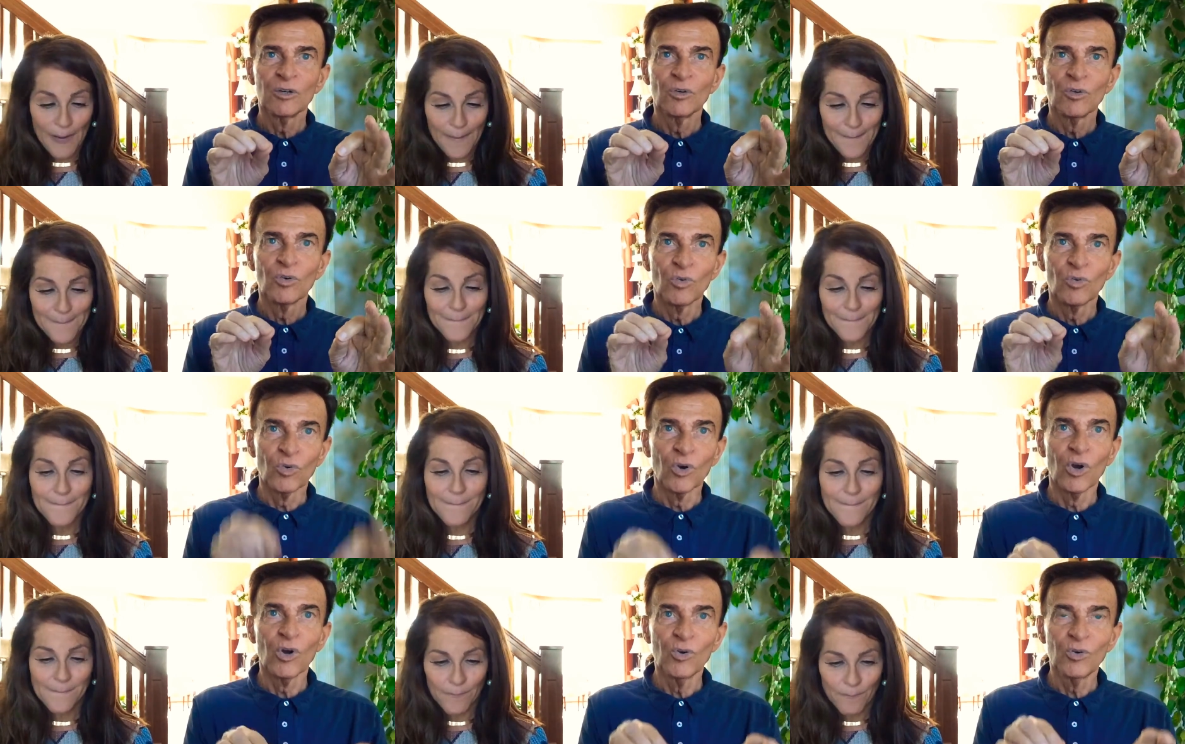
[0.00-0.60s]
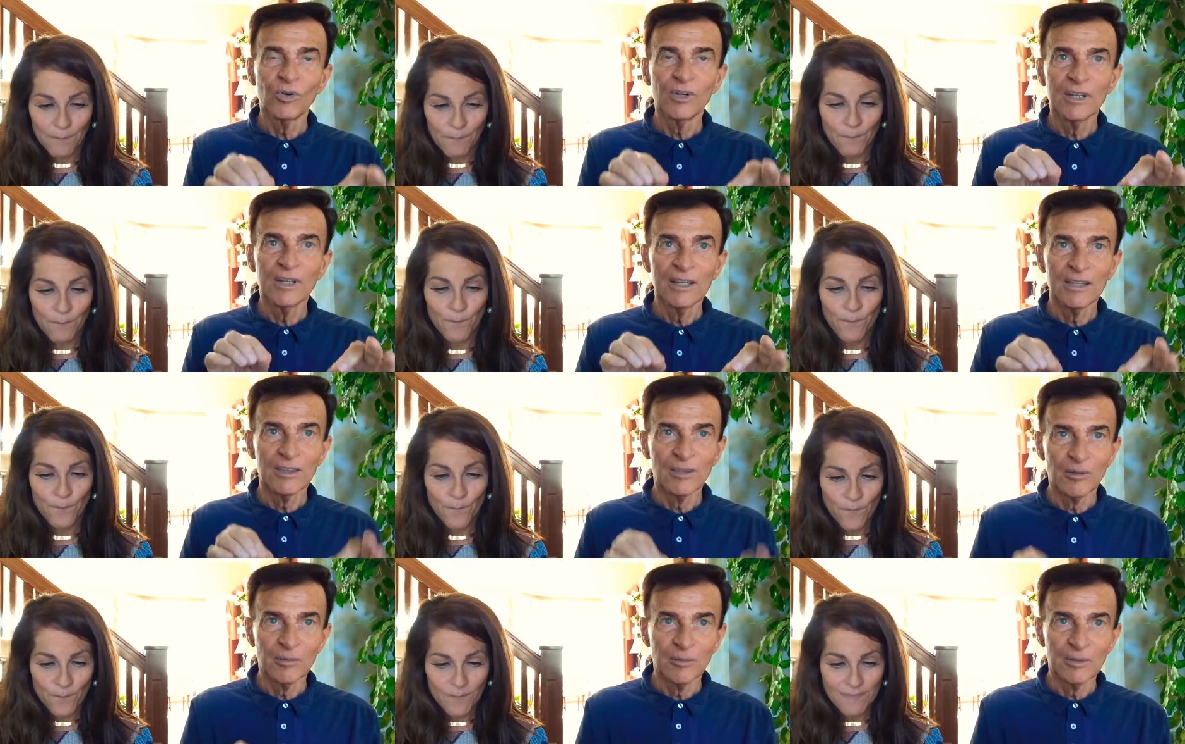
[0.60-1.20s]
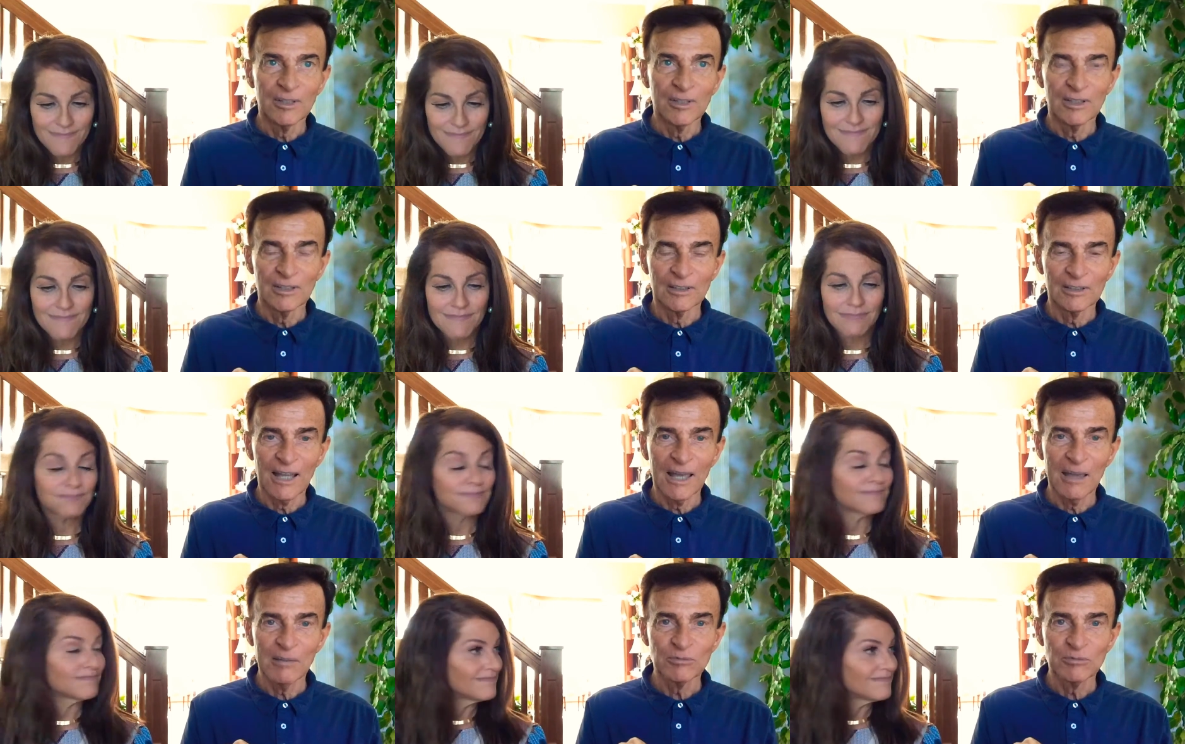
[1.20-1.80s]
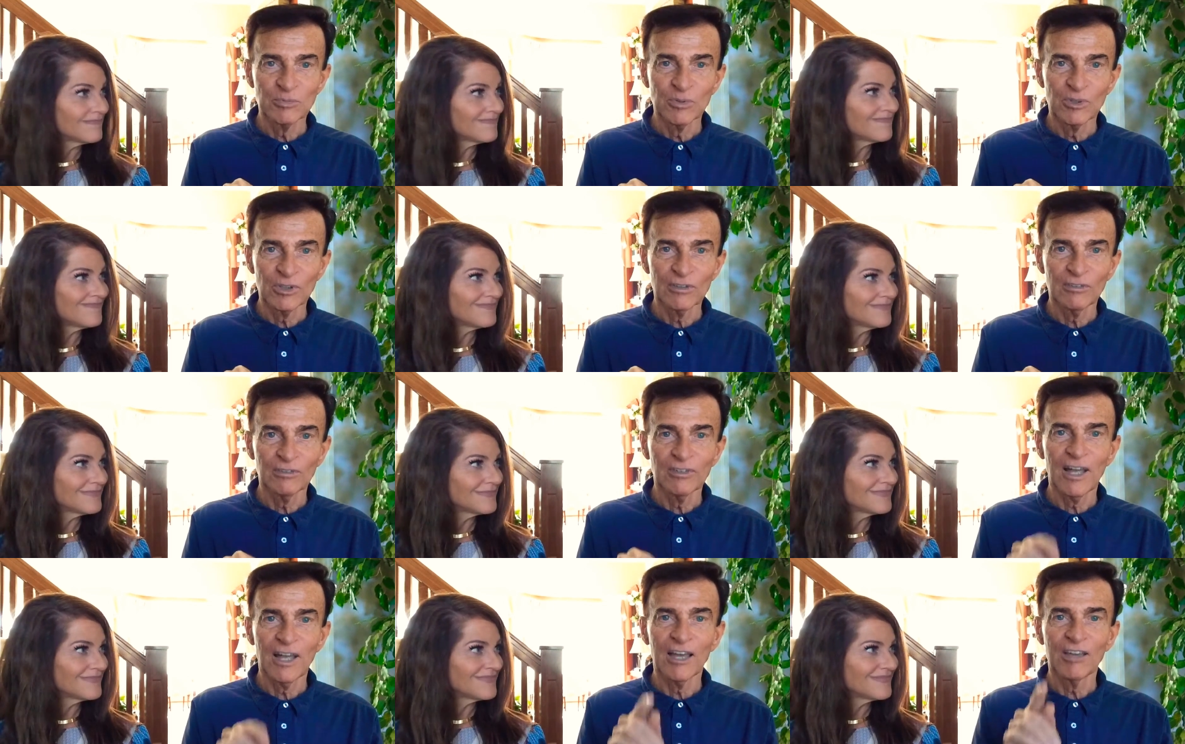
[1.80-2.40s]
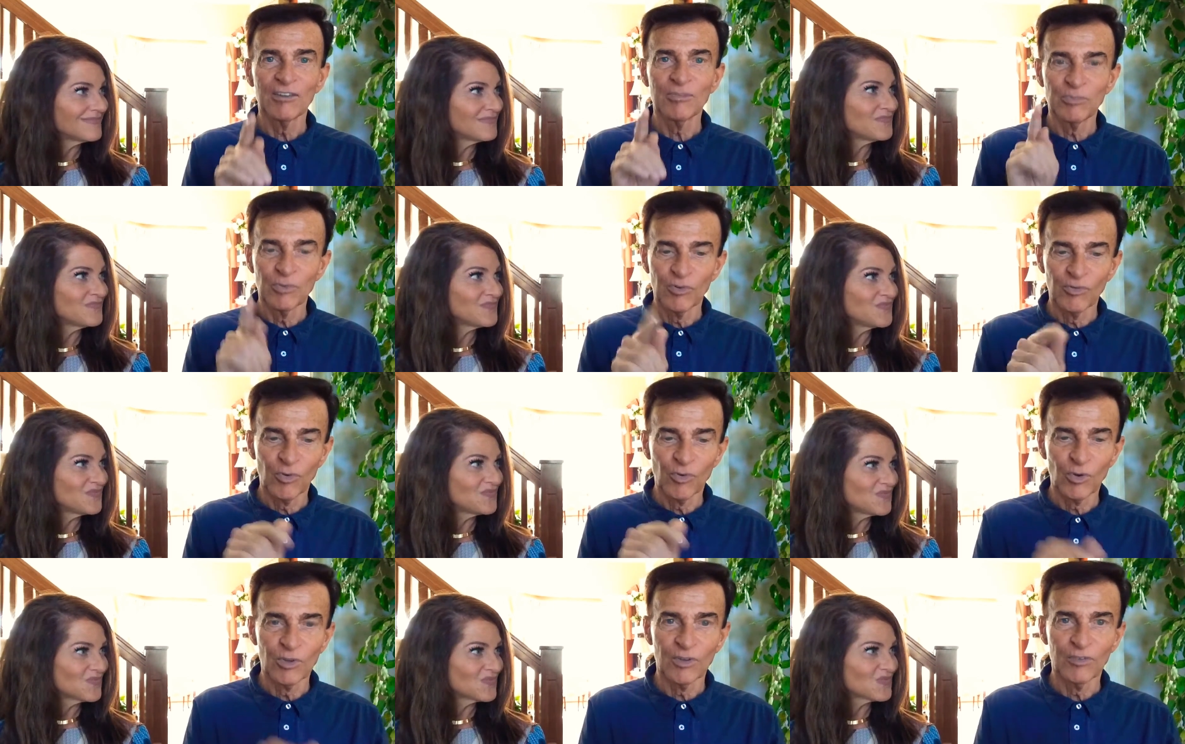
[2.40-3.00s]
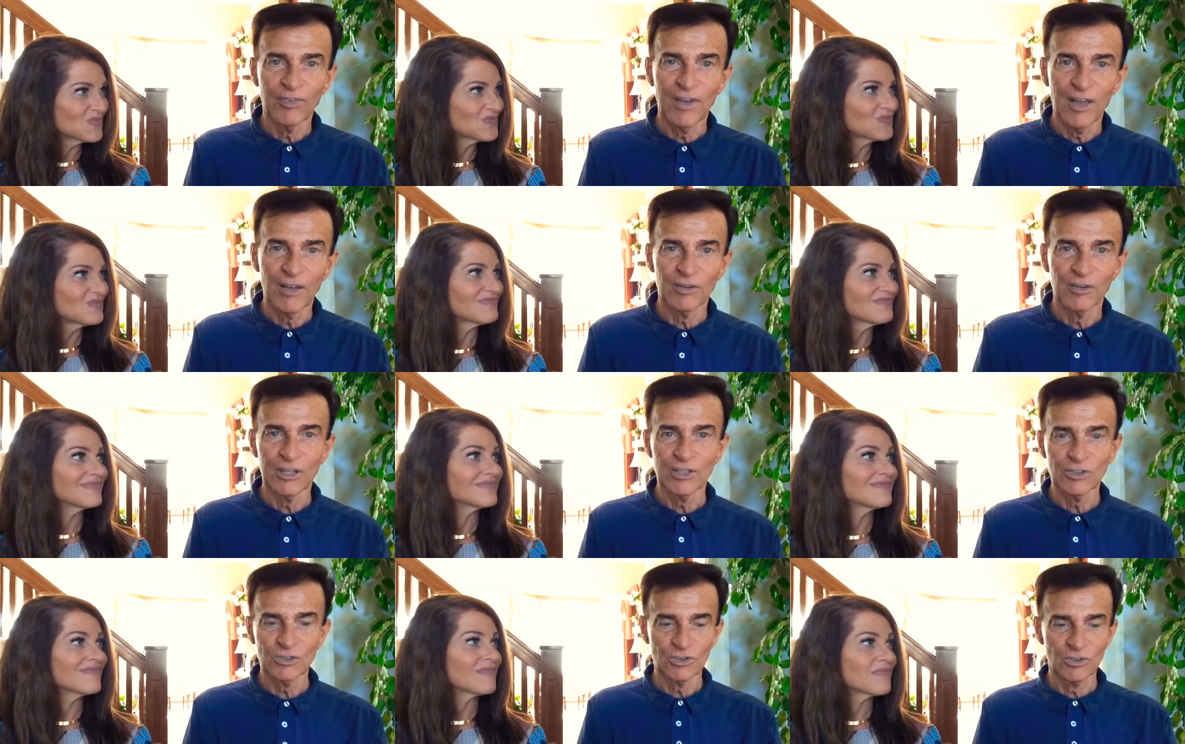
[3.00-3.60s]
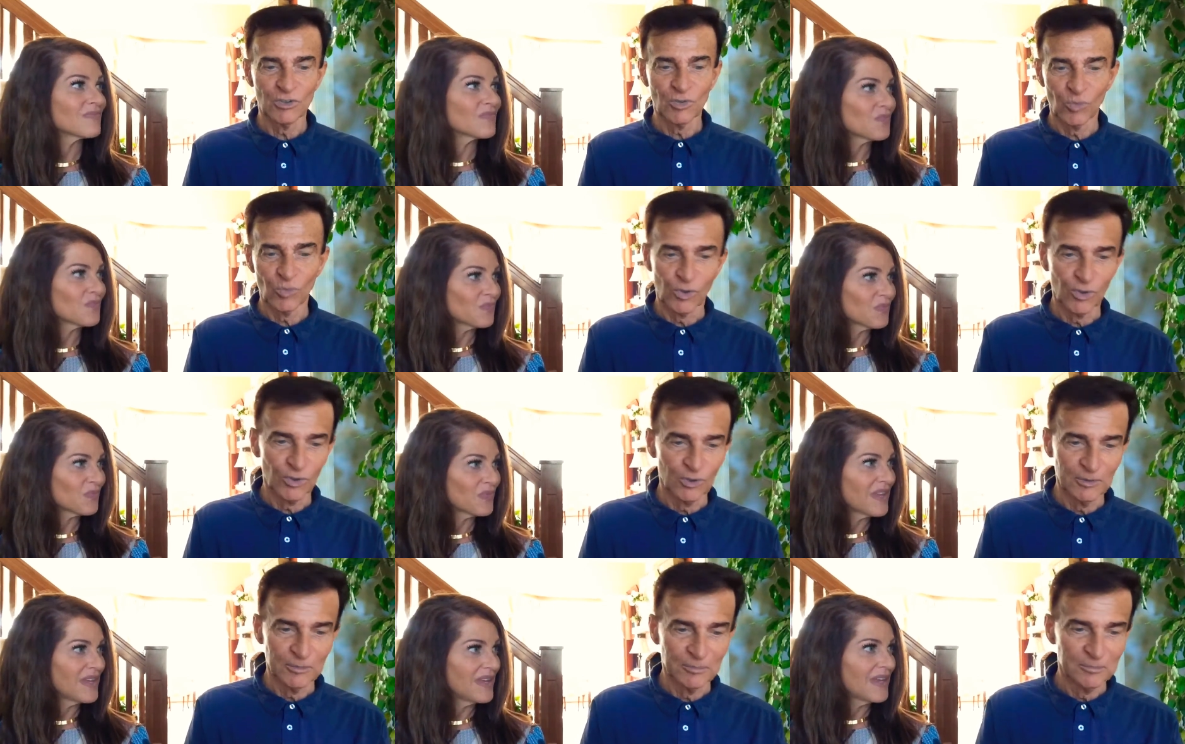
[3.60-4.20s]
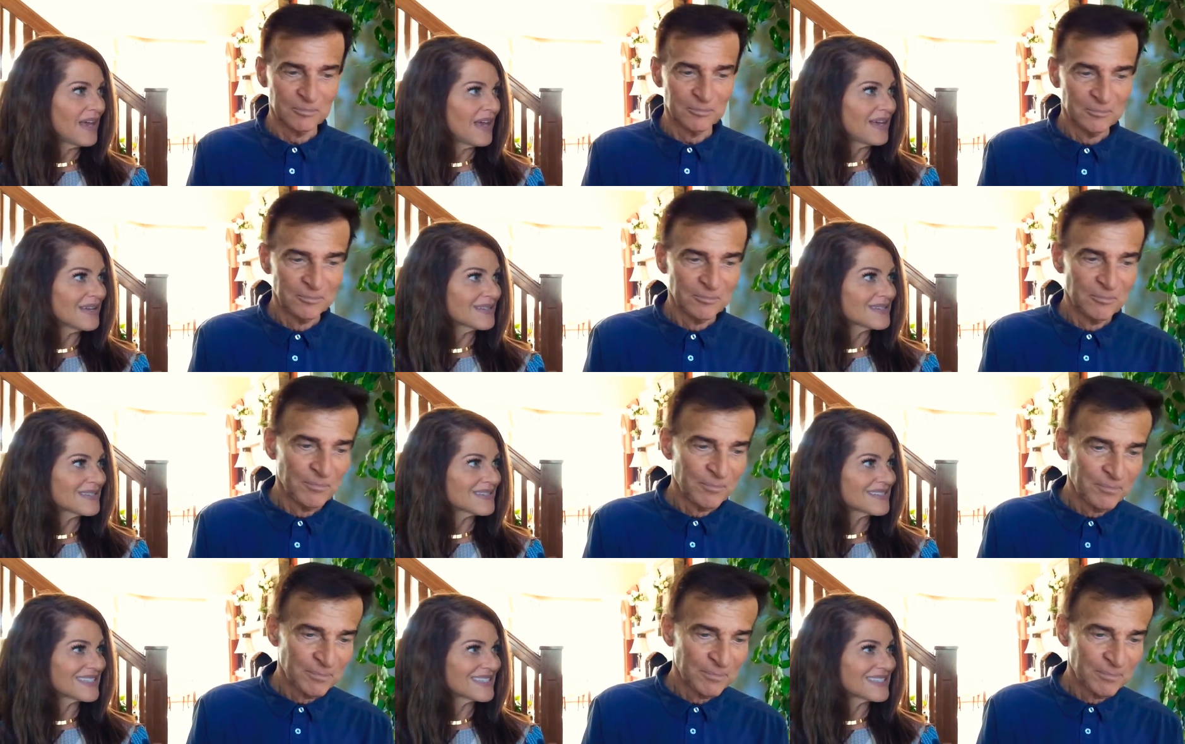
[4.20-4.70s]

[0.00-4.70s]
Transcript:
Speaker 1: wrote in the in the Lamb's Book of Life before the foundation of the world. Yes.